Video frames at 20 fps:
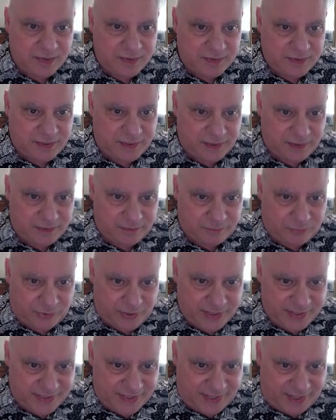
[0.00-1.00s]
and
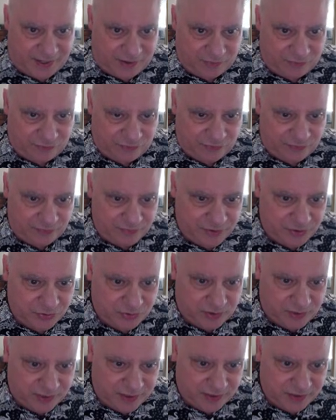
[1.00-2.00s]
brings it out from the
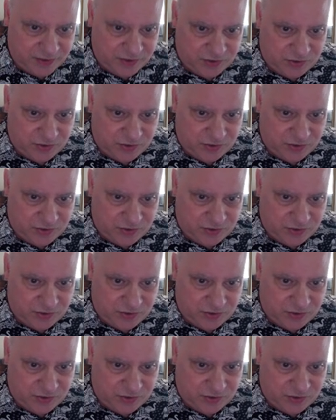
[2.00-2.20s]
nucleus